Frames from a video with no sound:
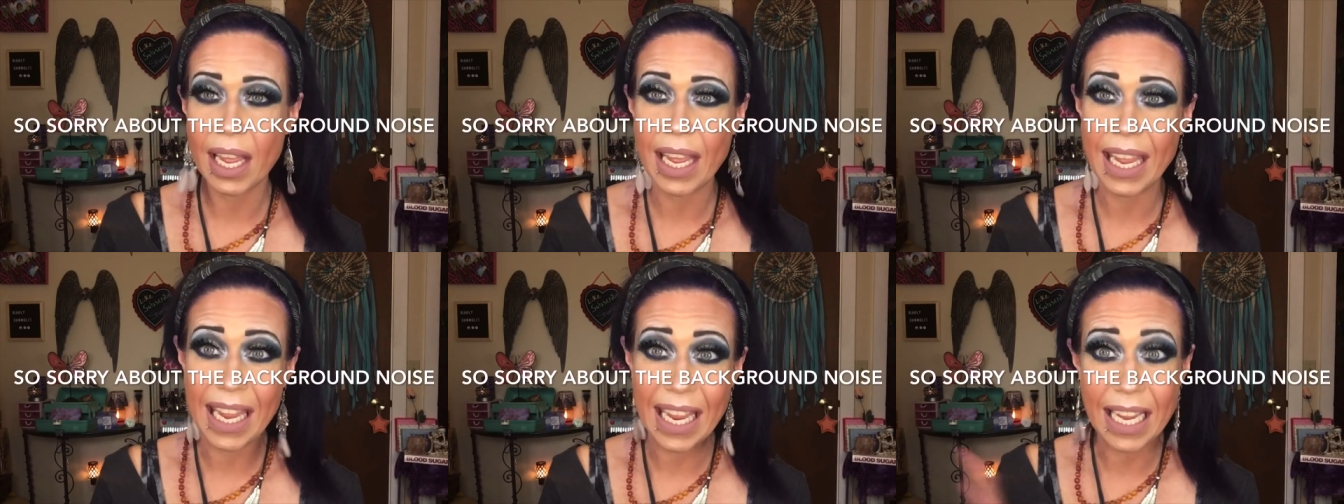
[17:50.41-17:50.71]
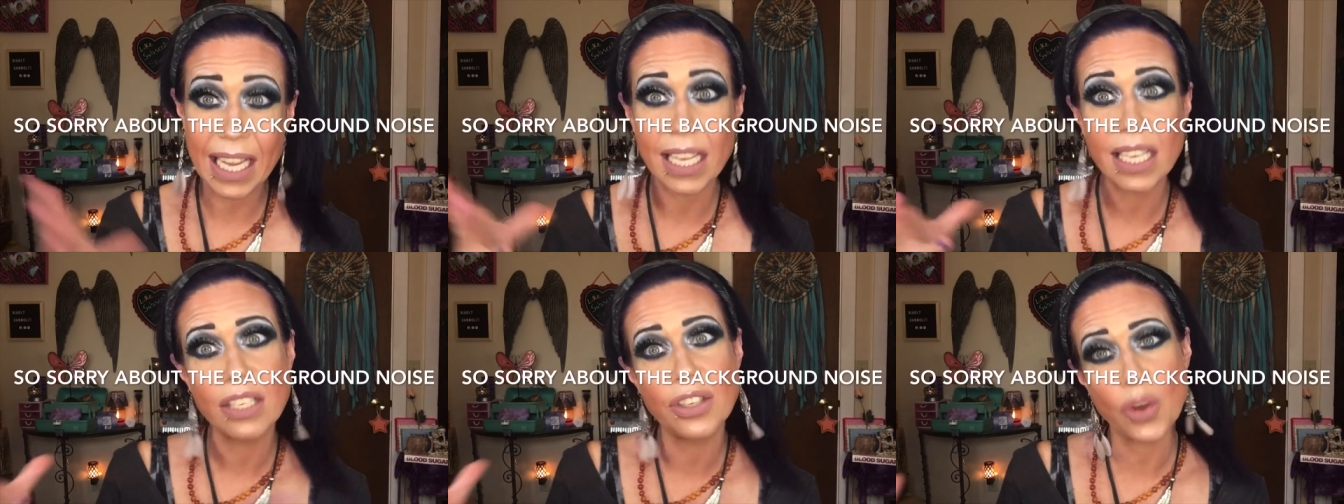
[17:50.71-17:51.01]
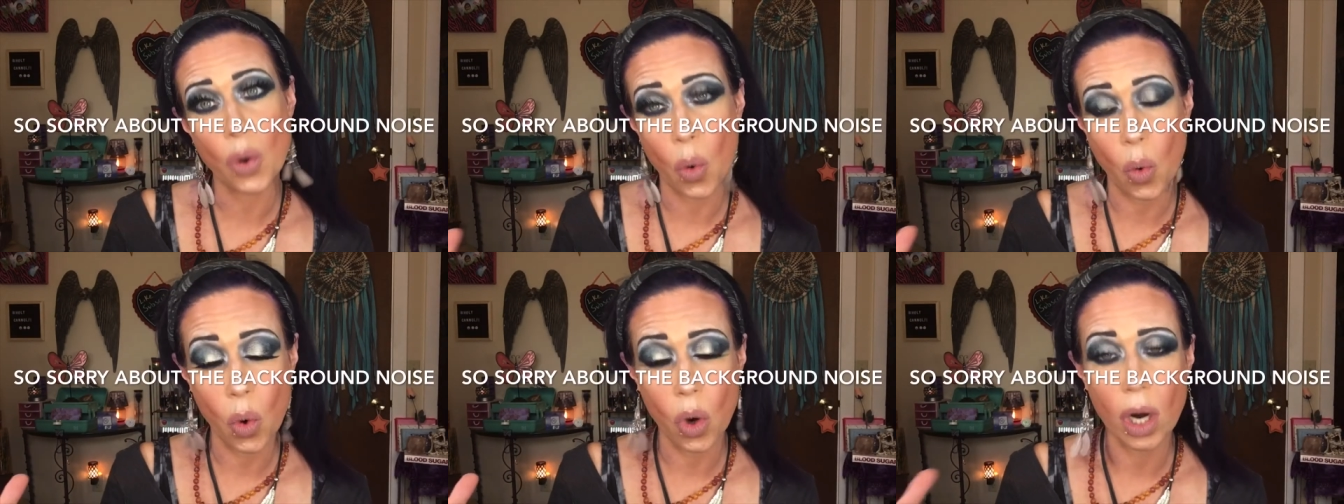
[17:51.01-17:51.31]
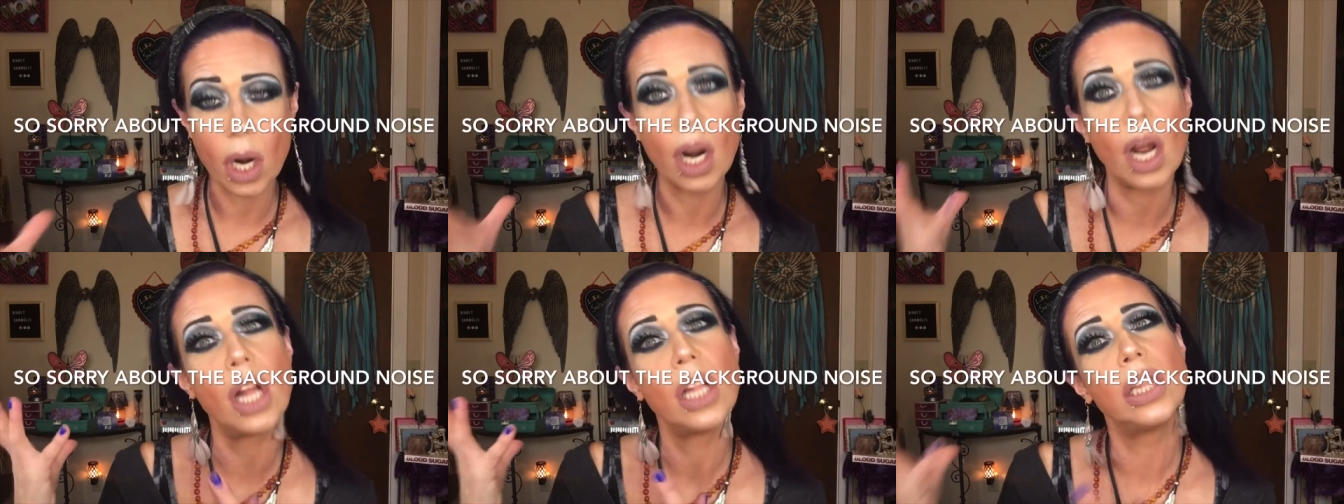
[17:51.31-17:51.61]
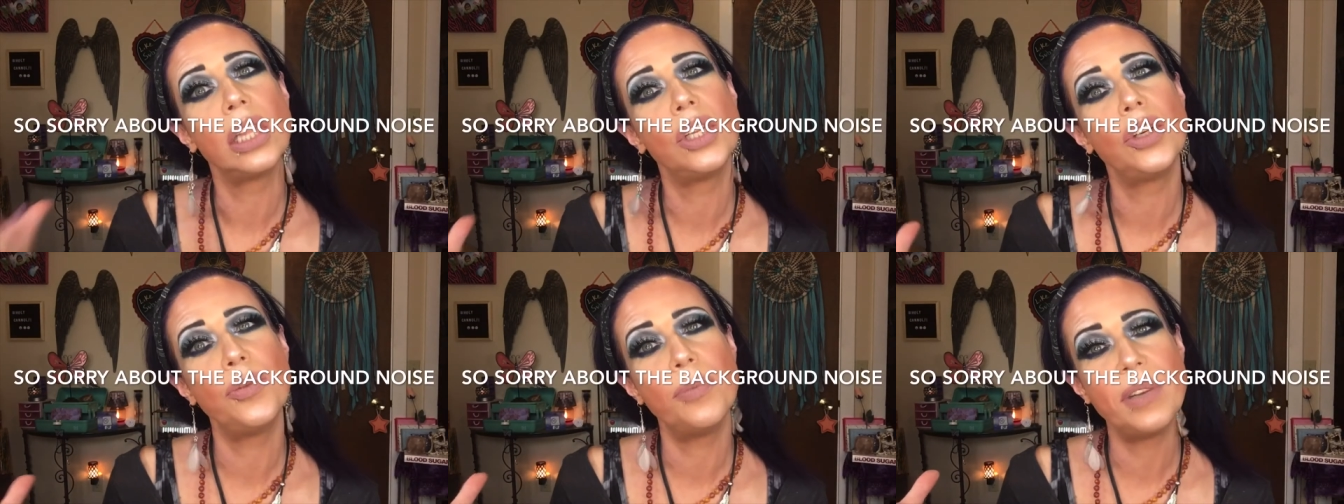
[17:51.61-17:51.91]
and or a
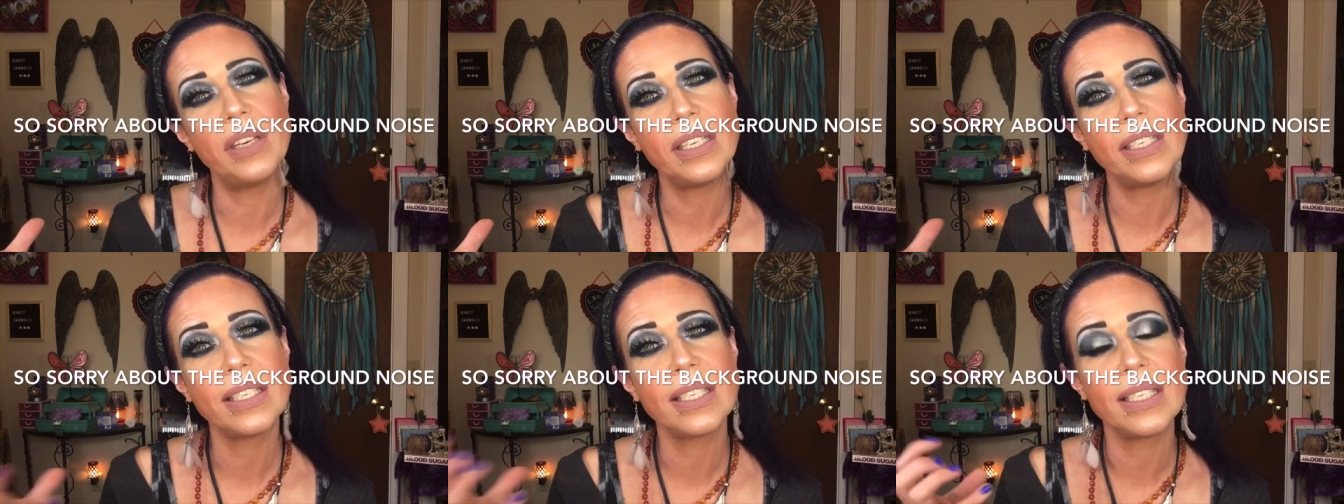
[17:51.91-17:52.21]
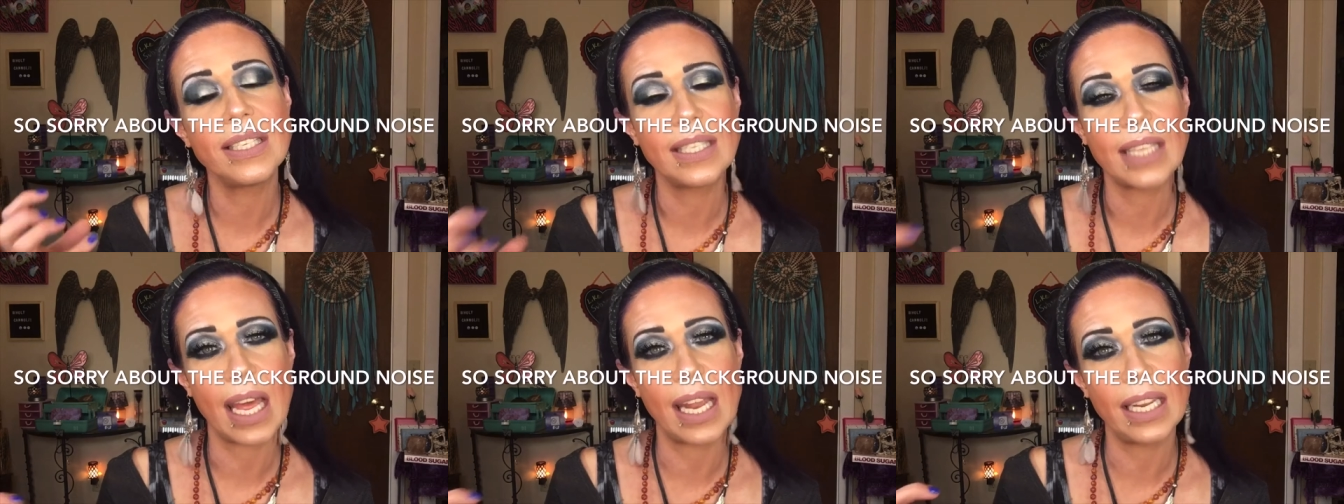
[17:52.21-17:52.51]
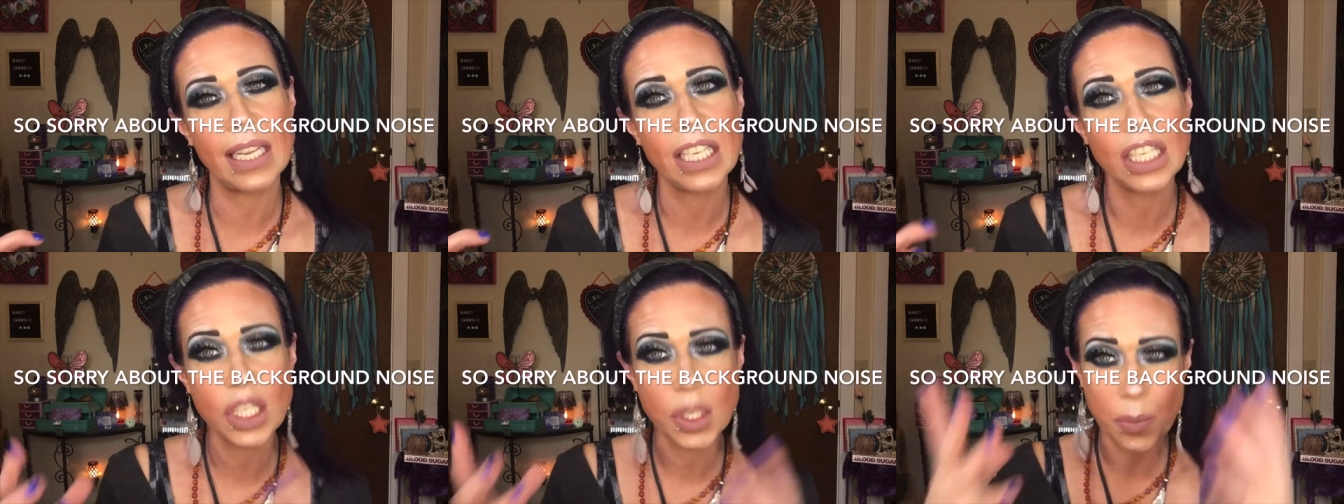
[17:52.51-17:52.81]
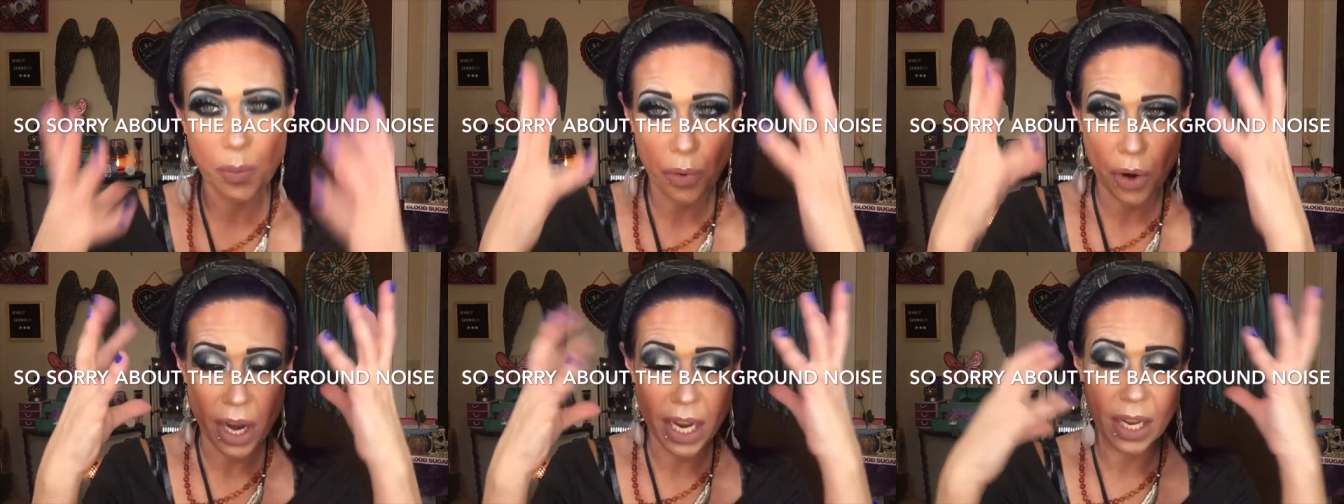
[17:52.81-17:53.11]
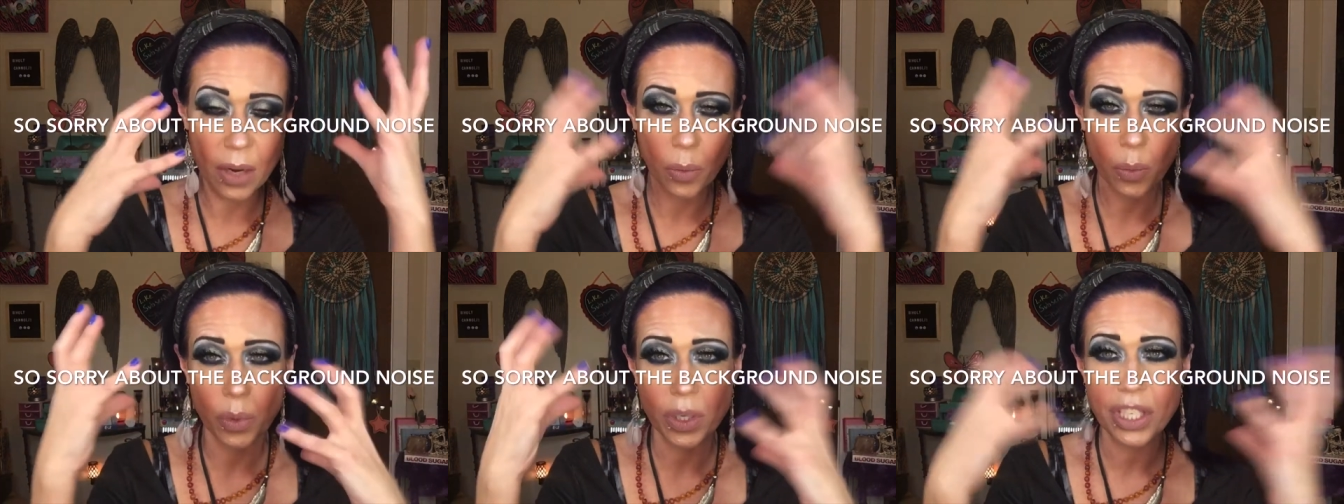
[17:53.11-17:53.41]
luminous setting spray,
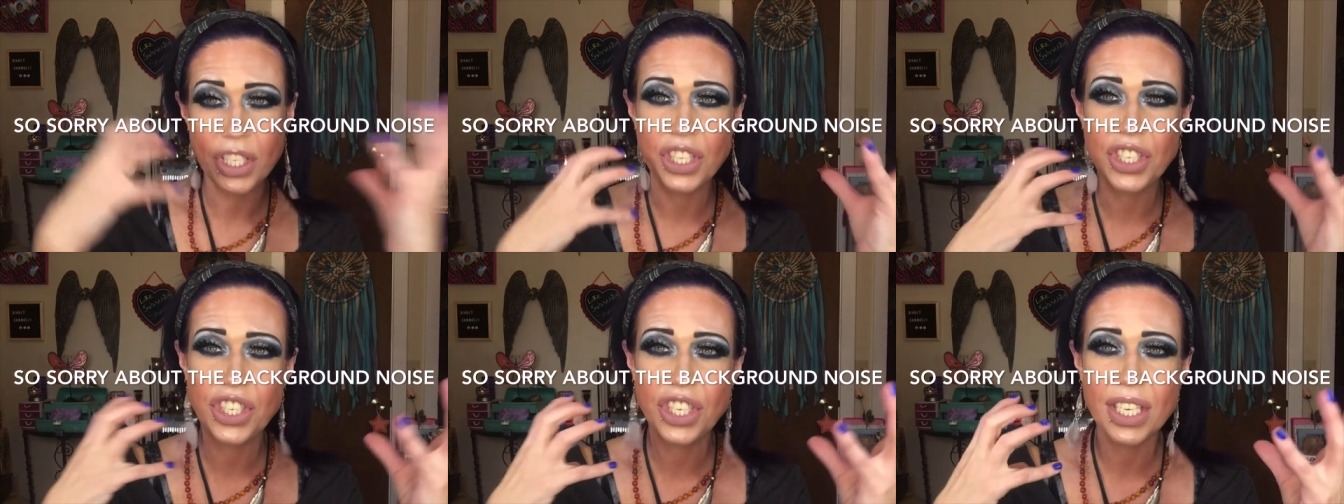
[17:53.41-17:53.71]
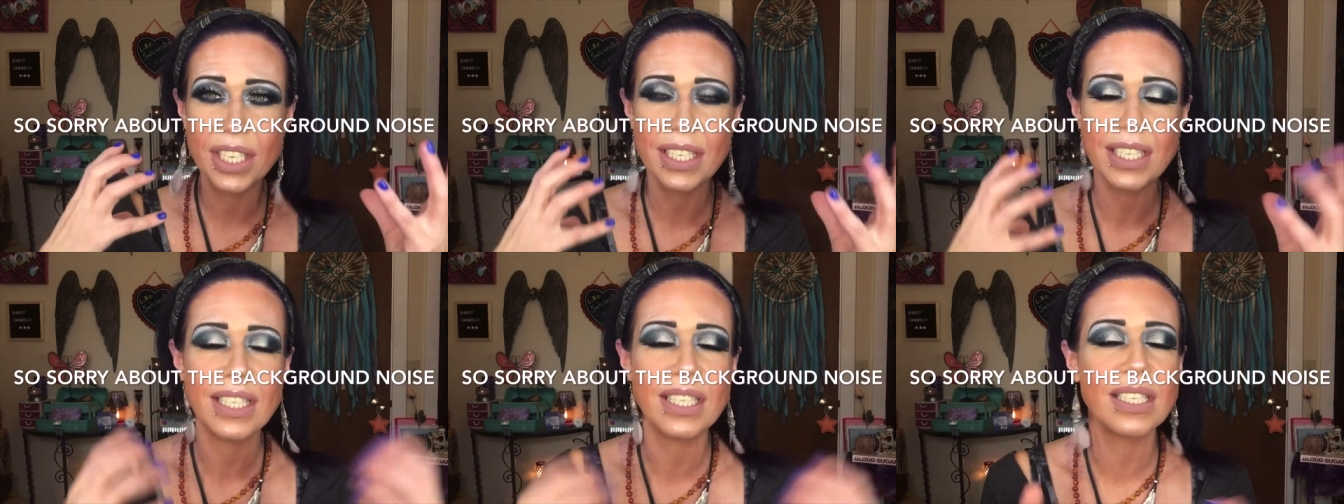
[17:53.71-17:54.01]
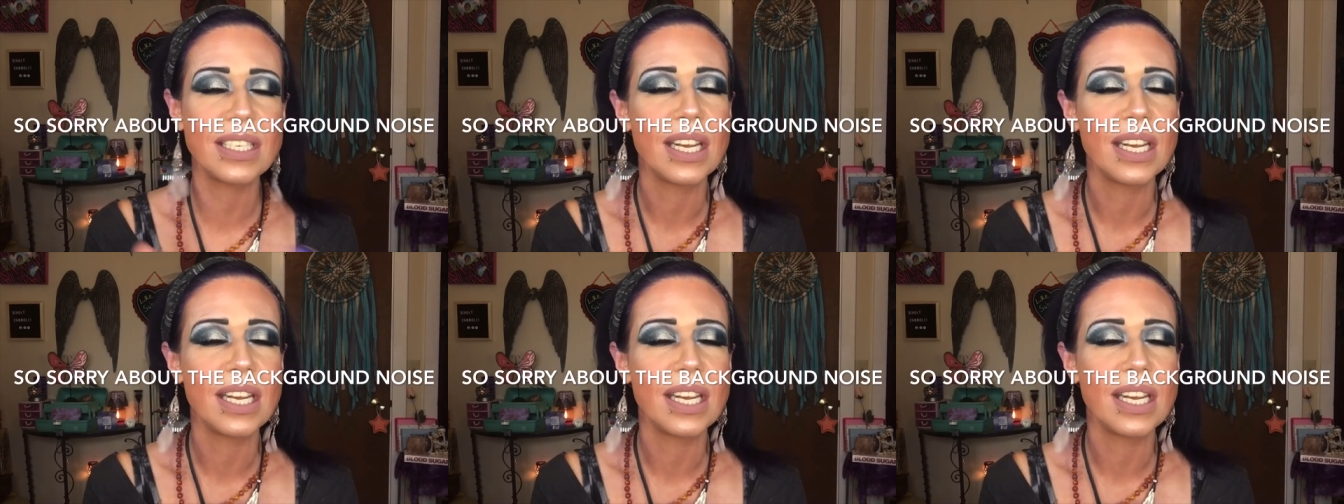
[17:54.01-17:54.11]
it would just